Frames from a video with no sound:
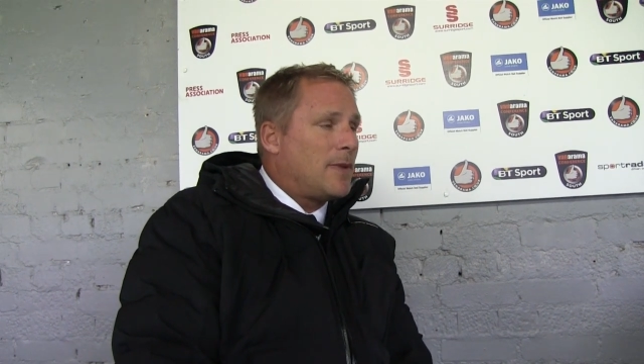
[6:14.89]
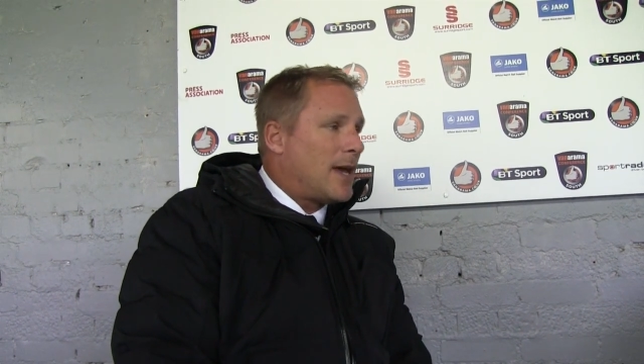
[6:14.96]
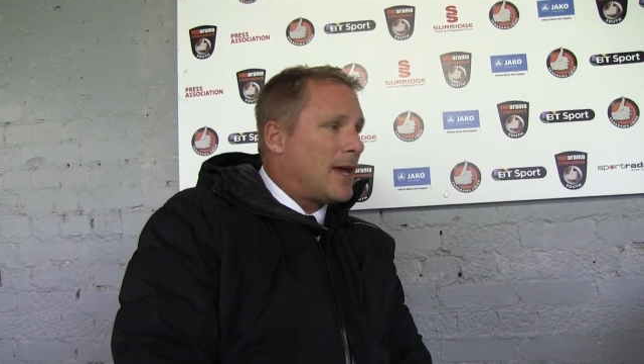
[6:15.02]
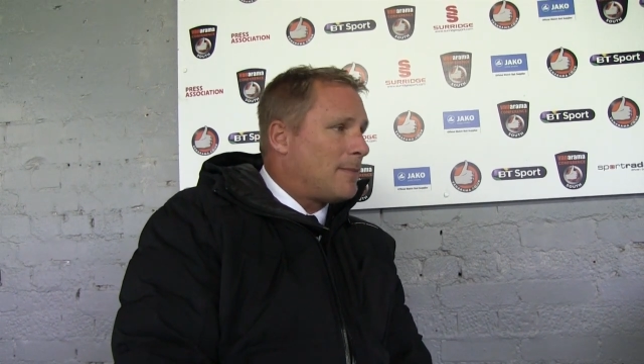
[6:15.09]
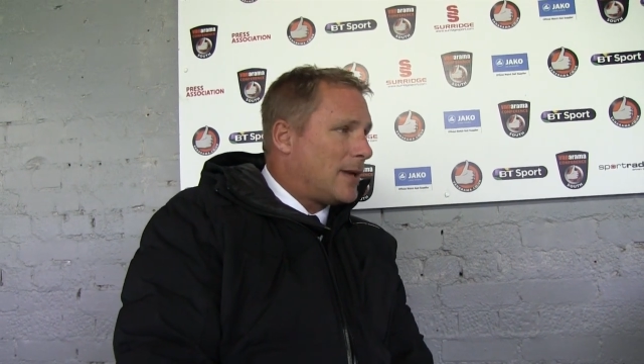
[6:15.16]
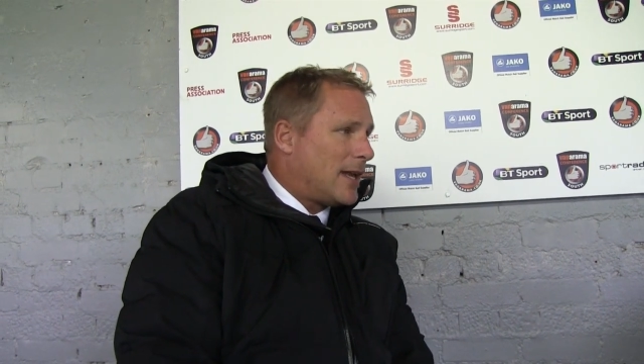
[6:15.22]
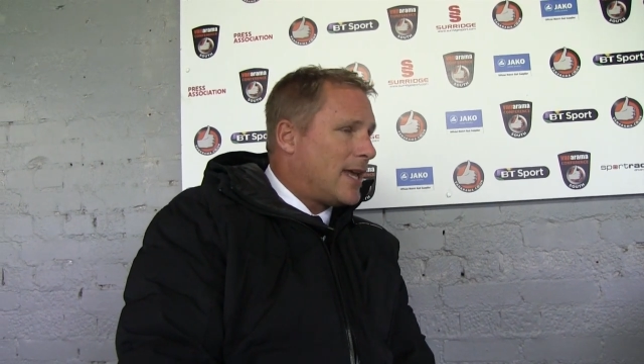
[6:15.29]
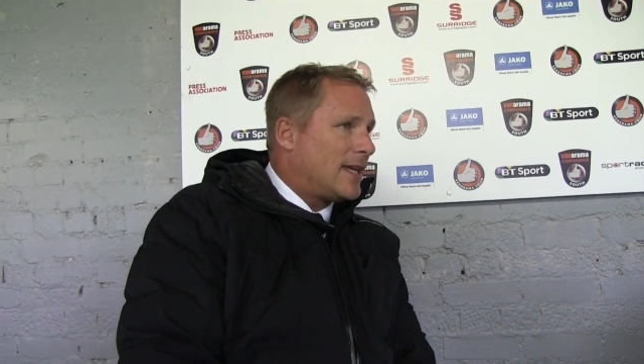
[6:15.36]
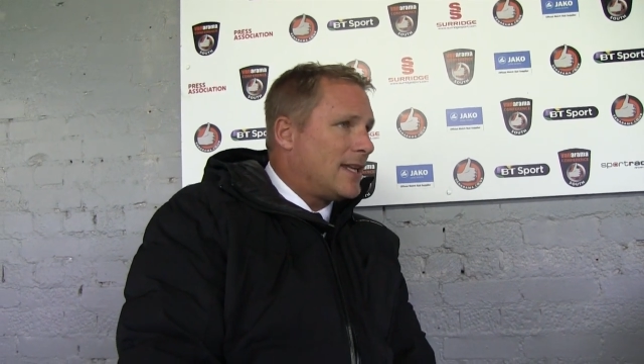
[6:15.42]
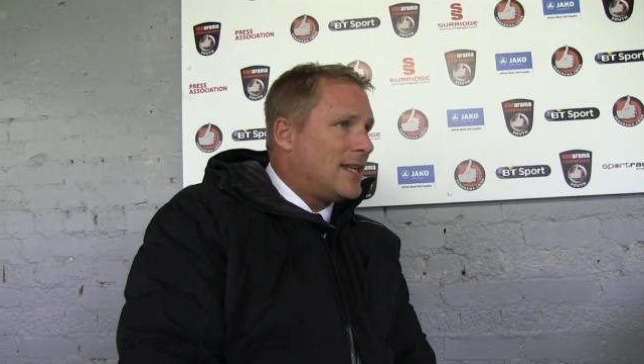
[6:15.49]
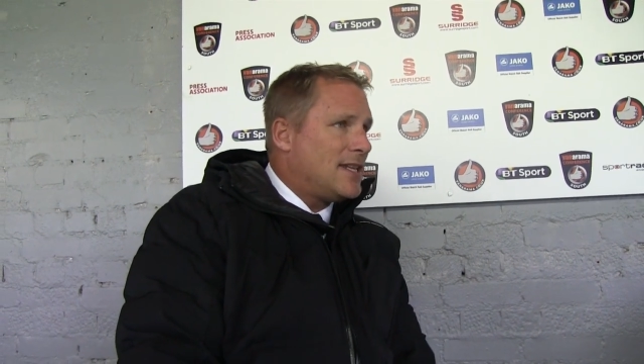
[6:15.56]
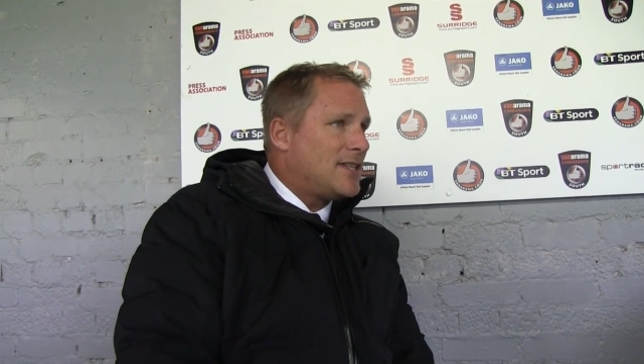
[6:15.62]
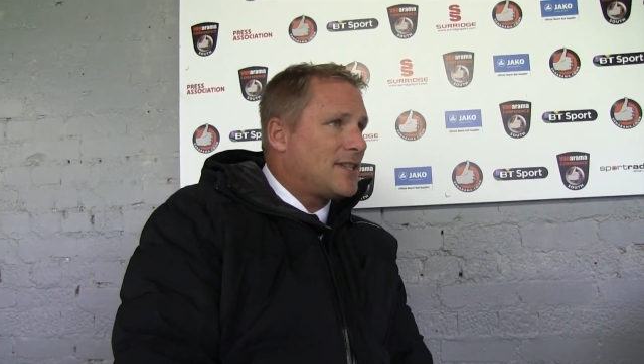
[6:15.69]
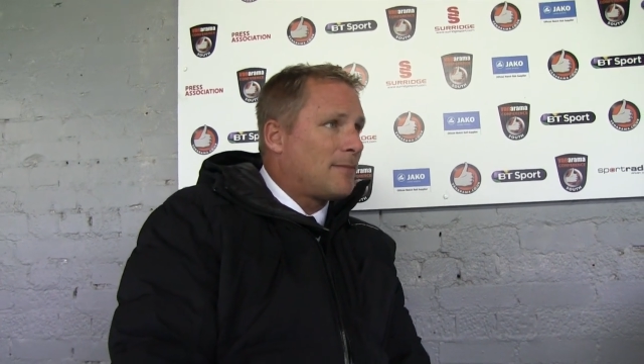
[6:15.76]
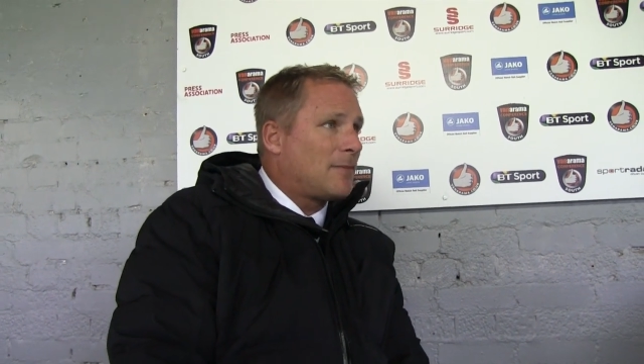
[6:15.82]
without playing at
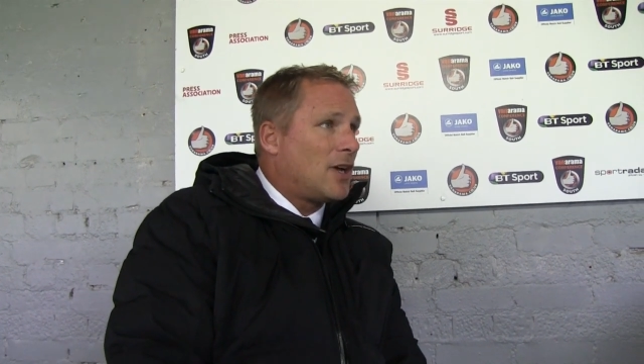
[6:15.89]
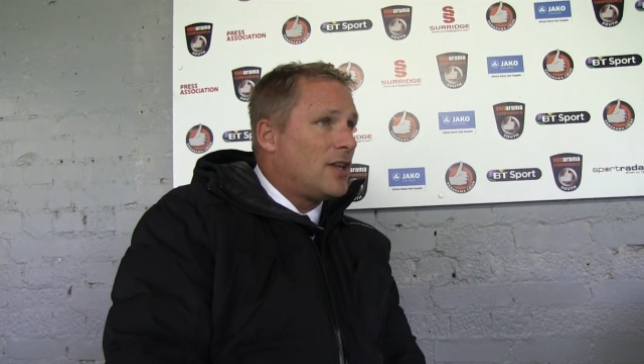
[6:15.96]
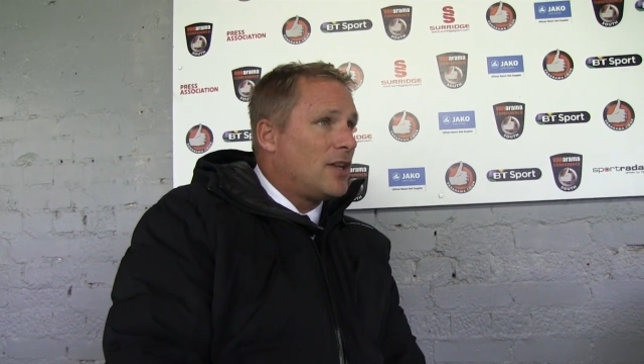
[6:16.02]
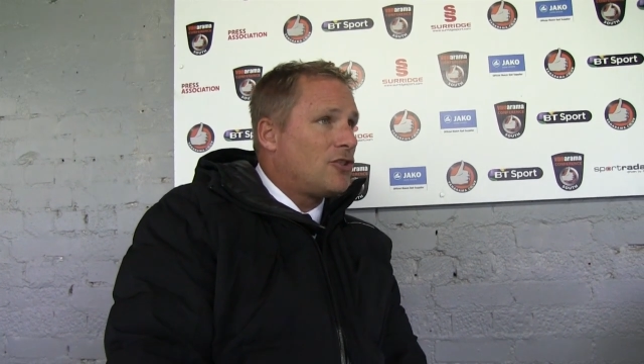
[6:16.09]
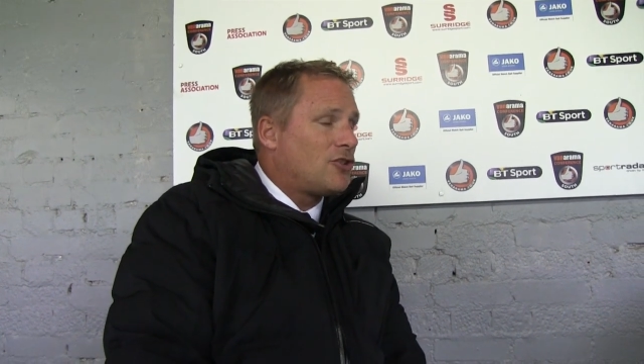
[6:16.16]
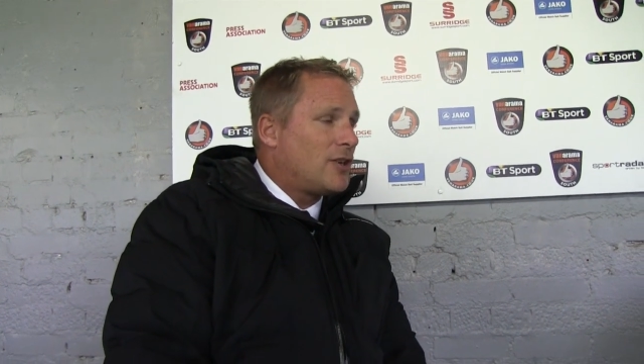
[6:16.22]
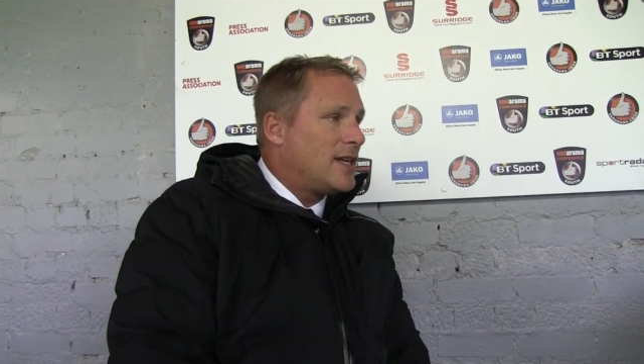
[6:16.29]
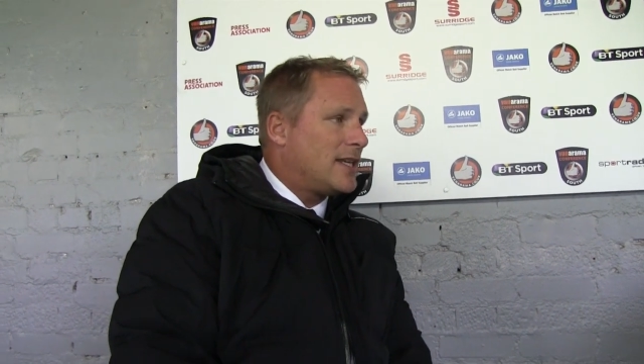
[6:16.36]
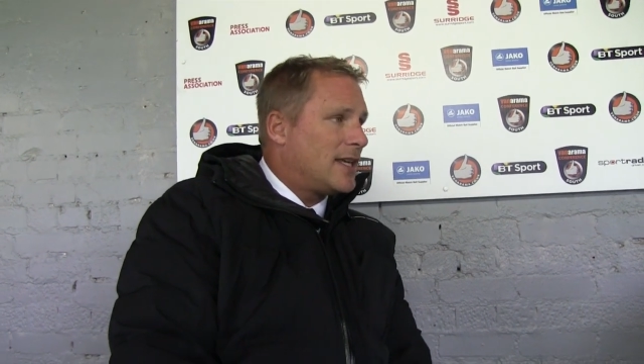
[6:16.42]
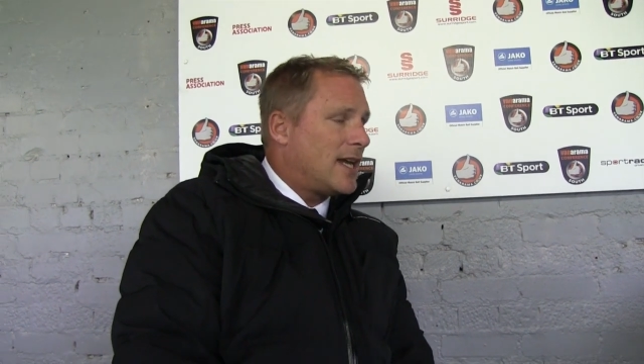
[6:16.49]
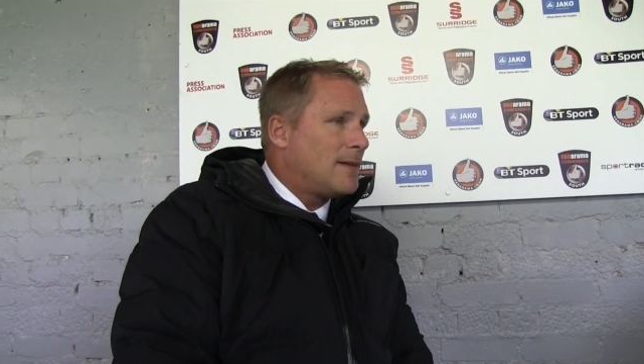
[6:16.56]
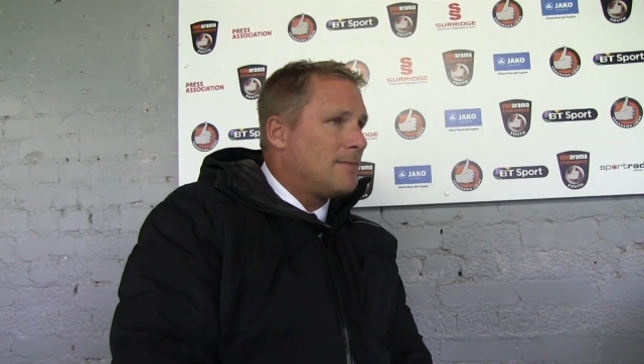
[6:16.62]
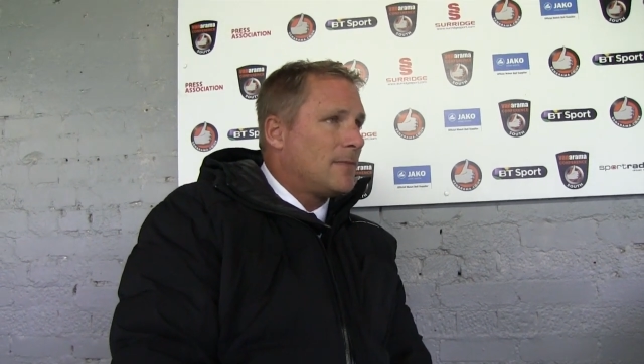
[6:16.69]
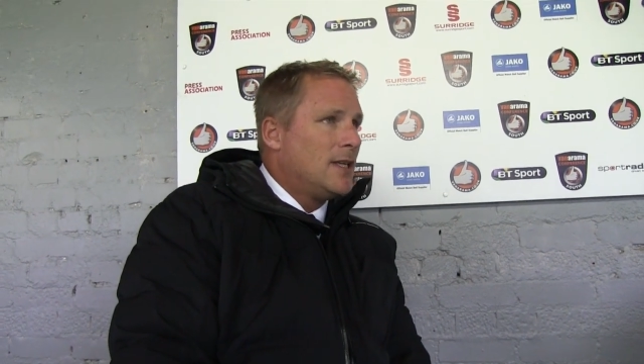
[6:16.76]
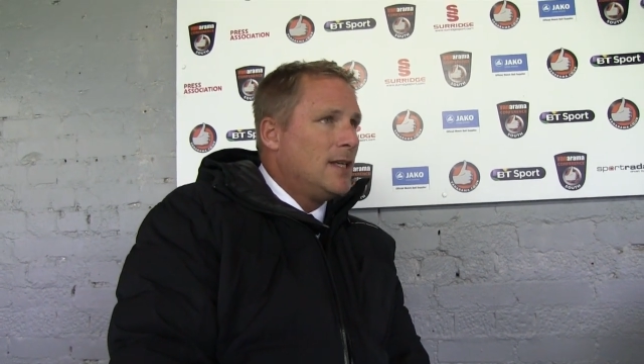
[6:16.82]
least some kind of training
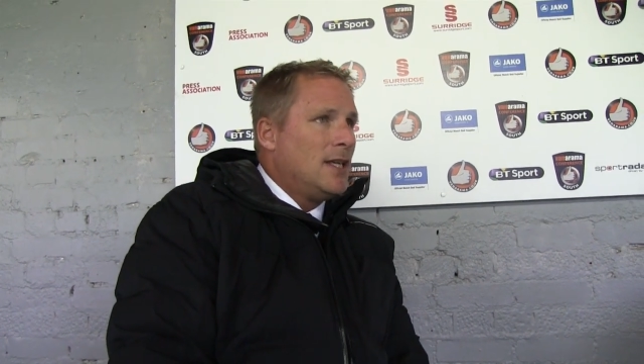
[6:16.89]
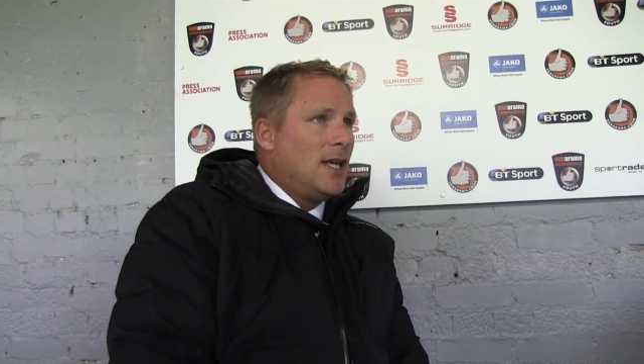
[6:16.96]
game.